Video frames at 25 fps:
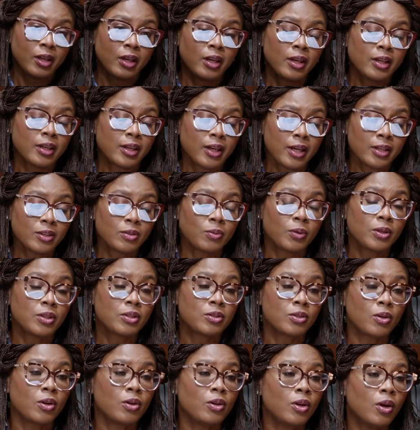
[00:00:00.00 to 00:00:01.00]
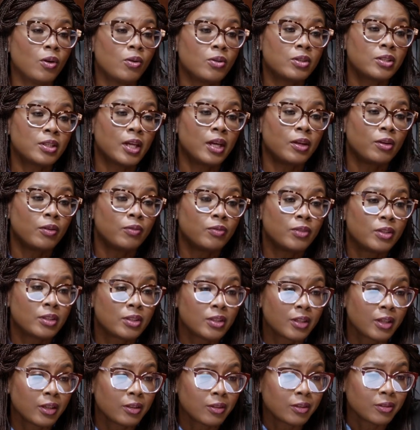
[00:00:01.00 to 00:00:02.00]
Guess what is on your own side of the
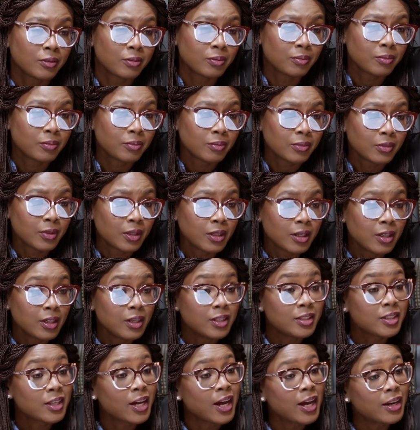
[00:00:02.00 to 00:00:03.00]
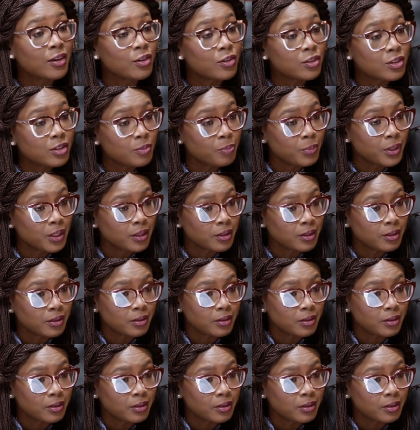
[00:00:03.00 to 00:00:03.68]
scale? It cannot be.